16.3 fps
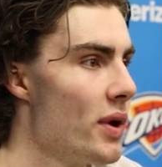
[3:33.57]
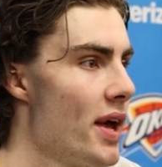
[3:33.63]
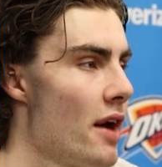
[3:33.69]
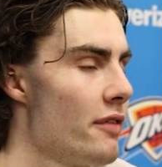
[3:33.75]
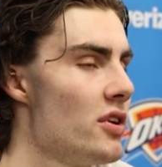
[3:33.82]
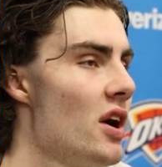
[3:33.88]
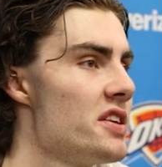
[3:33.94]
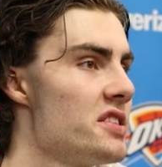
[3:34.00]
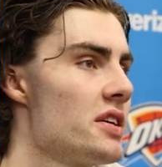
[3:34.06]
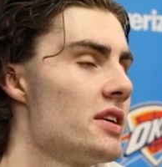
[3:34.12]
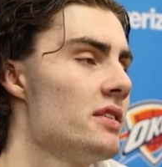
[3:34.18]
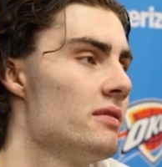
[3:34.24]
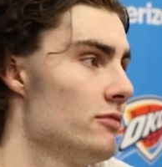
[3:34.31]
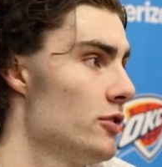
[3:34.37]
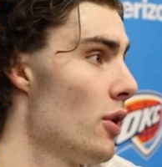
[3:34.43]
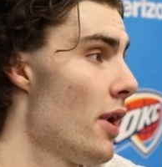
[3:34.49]
We have guys that
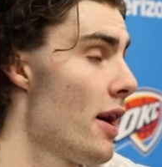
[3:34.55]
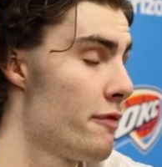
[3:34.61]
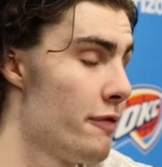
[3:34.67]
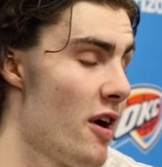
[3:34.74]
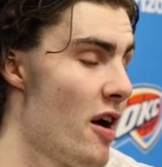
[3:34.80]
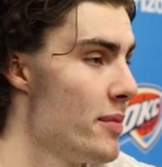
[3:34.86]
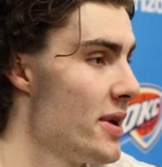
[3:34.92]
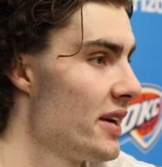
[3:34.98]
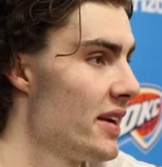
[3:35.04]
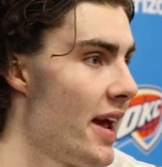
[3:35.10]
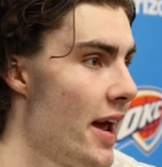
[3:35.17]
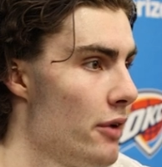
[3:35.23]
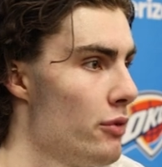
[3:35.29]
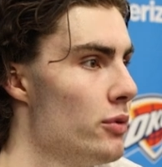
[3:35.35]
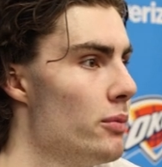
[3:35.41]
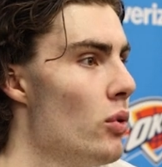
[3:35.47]
can, you know, our five man can
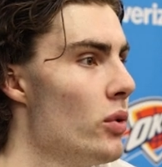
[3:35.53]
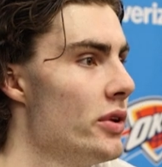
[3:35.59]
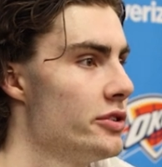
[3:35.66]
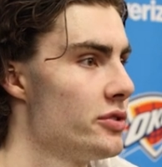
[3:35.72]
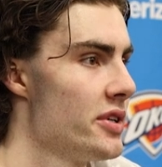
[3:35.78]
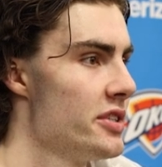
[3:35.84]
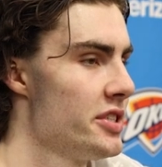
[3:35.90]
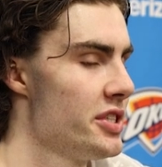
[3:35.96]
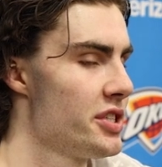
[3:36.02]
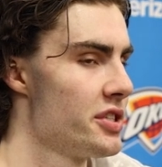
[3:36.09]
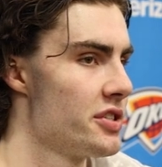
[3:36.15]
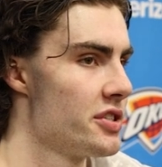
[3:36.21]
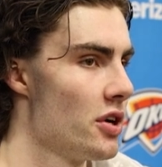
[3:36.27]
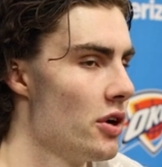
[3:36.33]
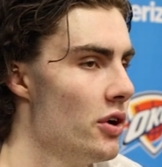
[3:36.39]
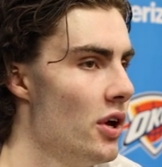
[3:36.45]
handle the ball in
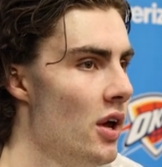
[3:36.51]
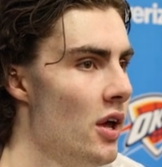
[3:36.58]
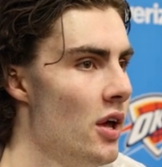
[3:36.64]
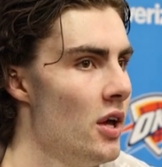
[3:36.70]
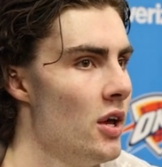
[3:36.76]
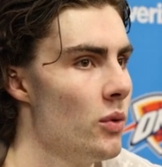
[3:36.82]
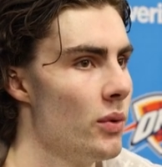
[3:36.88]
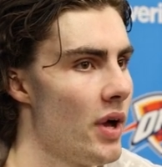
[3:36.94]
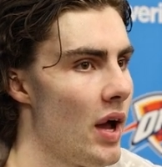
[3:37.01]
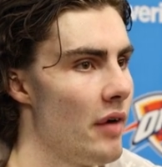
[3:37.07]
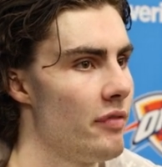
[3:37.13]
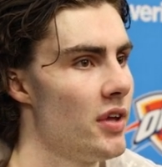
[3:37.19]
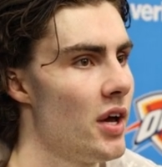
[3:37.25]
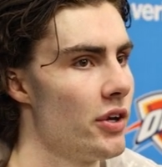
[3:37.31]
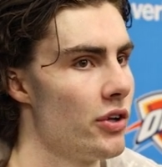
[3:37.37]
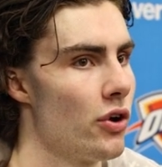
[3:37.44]
transition. So we
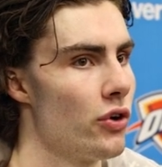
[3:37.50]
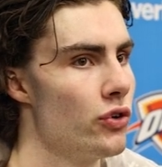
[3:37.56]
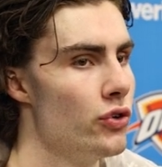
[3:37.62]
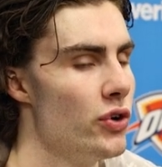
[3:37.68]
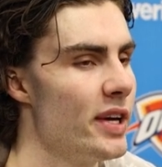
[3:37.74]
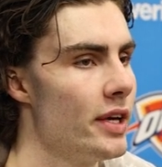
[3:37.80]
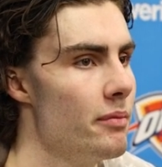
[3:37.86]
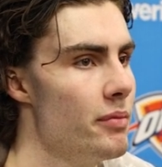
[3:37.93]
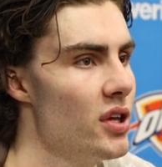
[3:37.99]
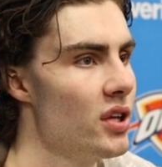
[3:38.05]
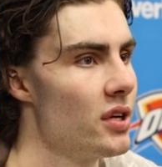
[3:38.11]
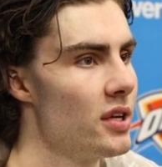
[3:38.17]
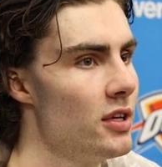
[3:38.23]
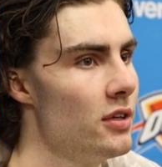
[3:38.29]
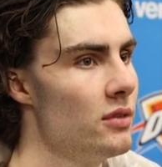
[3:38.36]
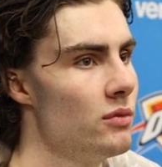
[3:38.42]
have that, you know, unique
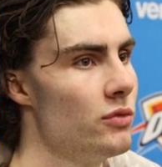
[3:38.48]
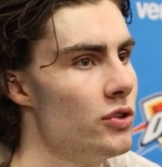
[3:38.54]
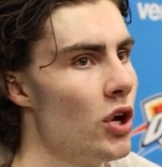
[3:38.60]
ability.